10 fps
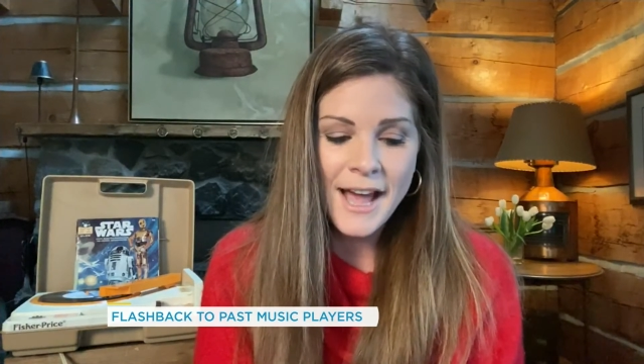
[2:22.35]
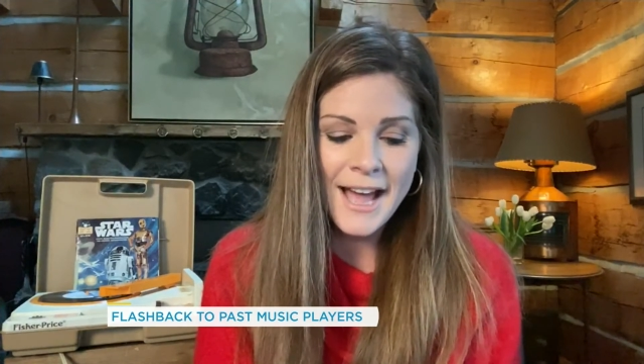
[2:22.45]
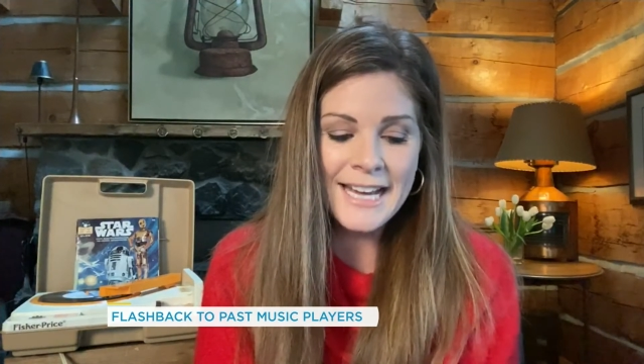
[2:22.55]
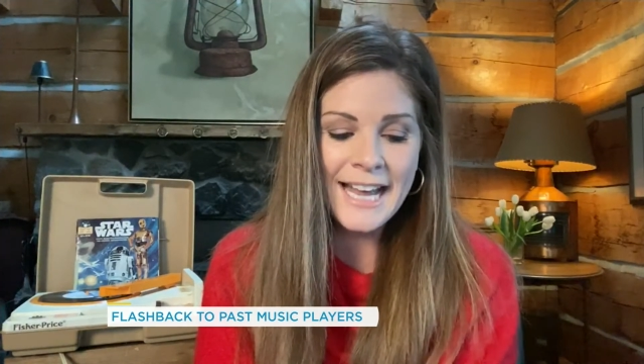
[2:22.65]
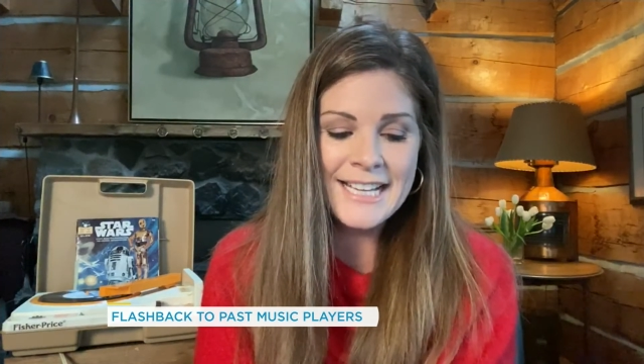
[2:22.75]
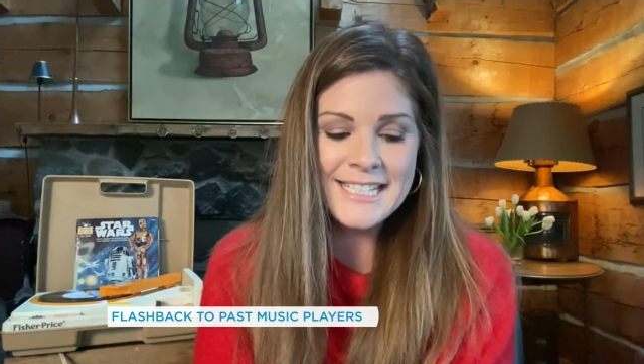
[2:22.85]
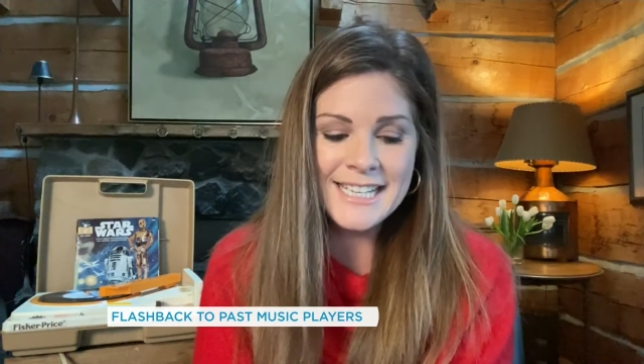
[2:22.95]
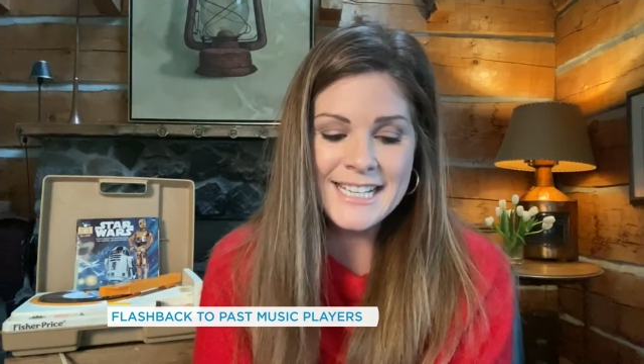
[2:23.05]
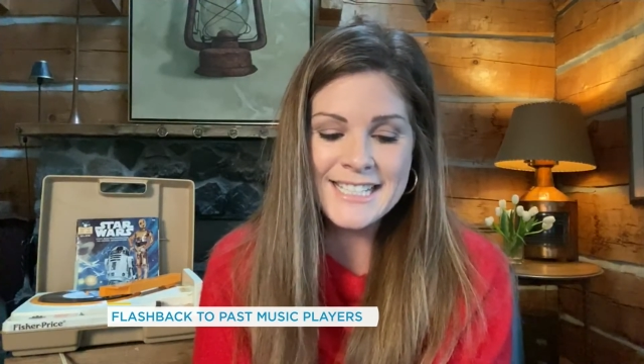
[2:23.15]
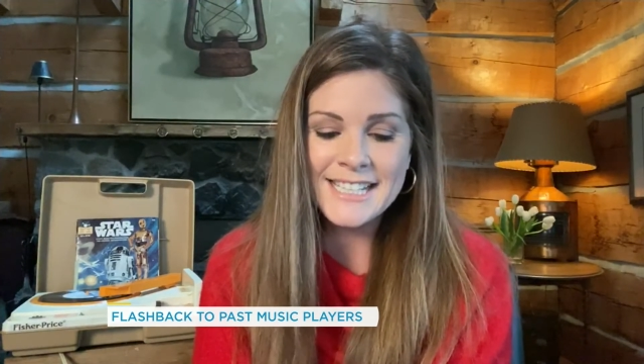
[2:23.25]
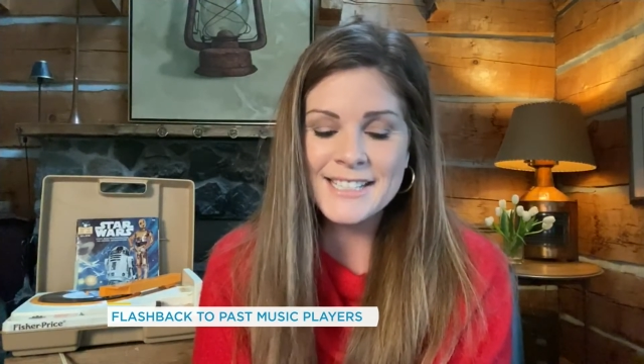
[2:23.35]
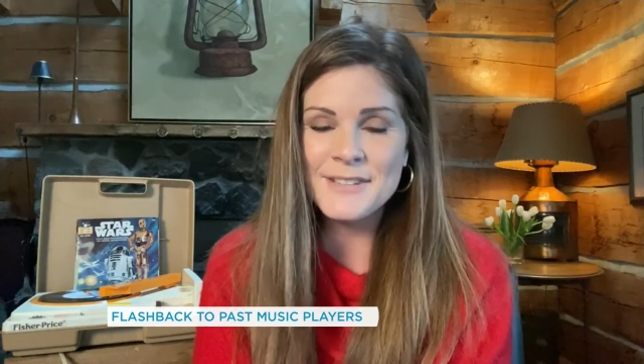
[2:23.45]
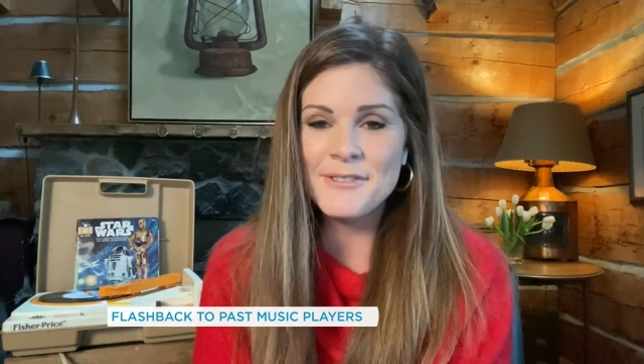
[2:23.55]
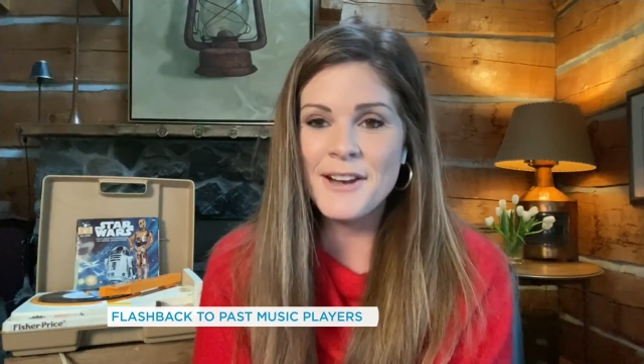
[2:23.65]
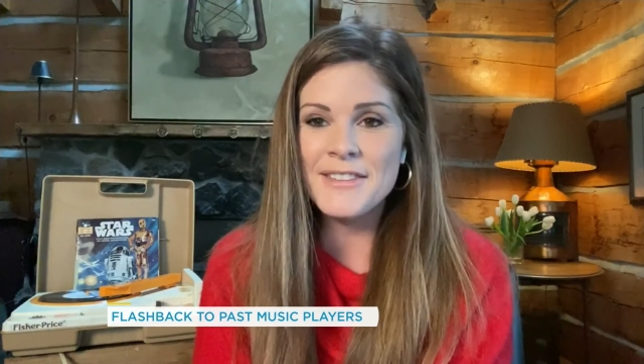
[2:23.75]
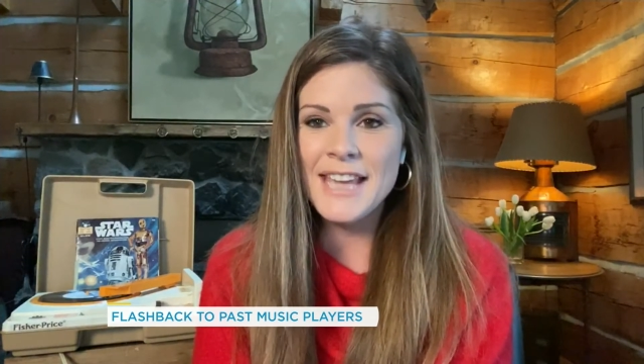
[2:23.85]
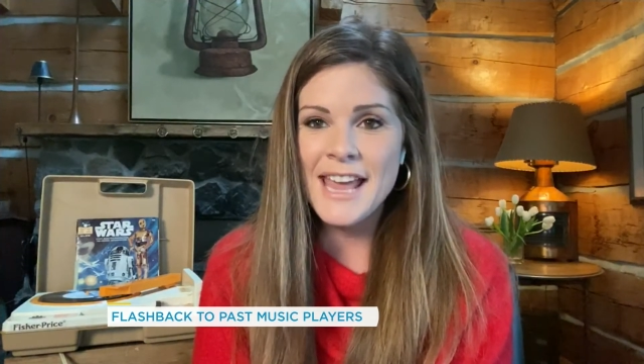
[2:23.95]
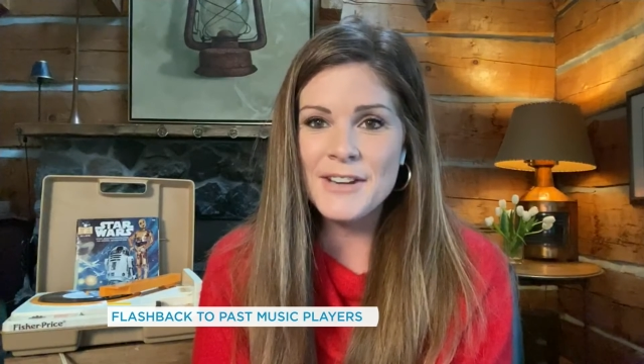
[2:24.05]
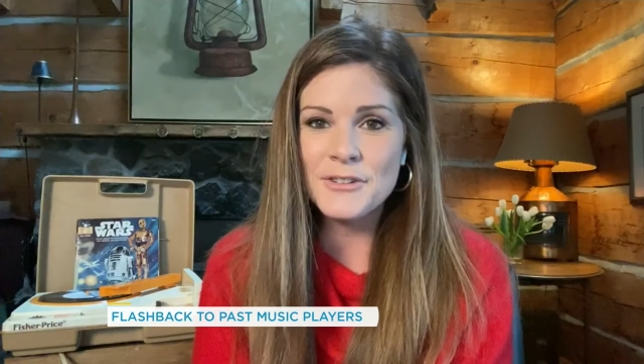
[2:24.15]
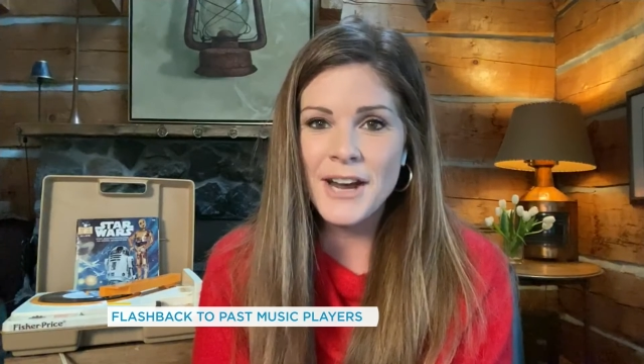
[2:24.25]
Uh, 1965, the
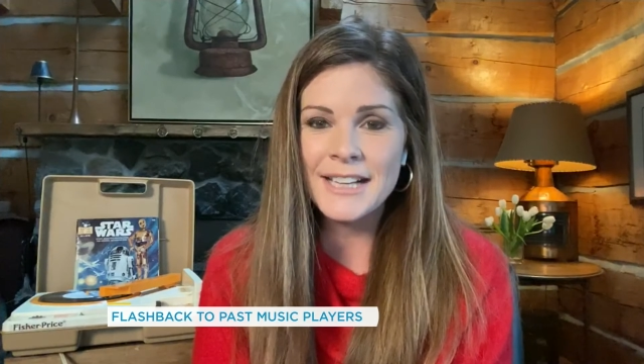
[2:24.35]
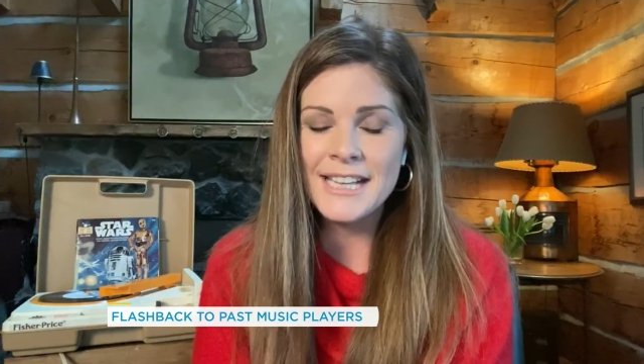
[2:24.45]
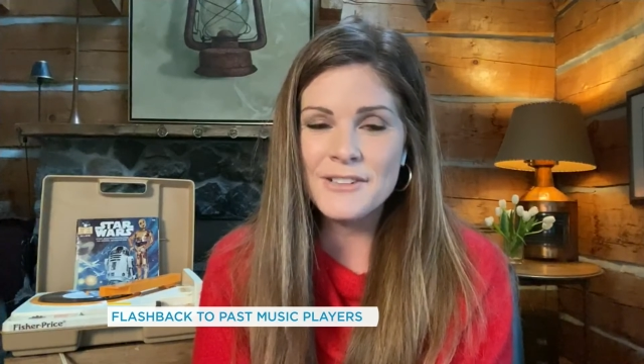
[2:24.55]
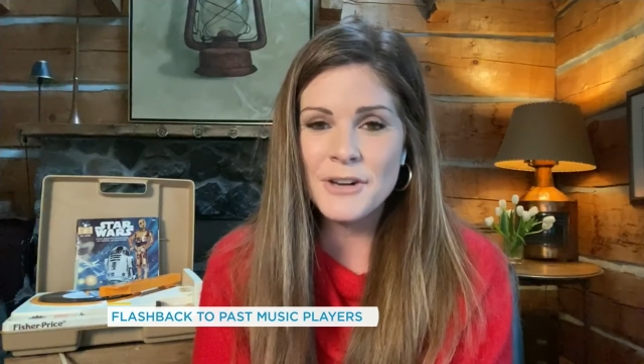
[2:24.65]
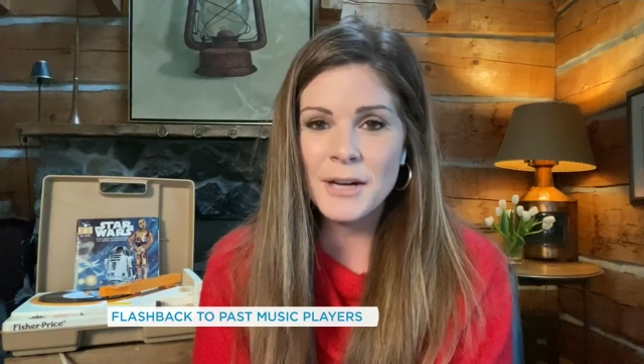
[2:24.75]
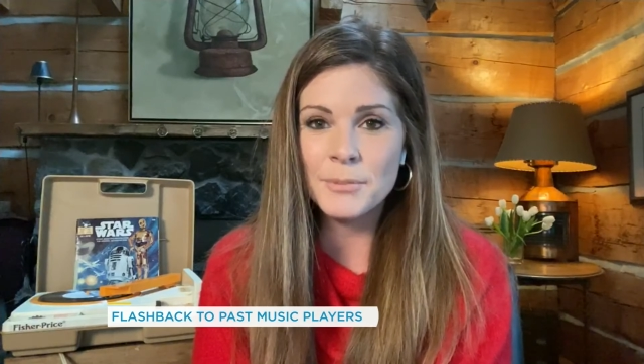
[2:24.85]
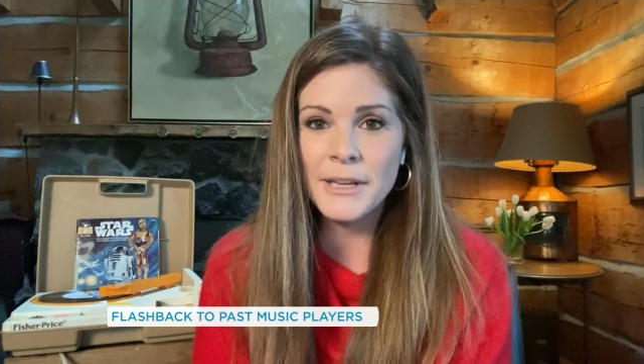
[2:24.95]
eight track, the eight track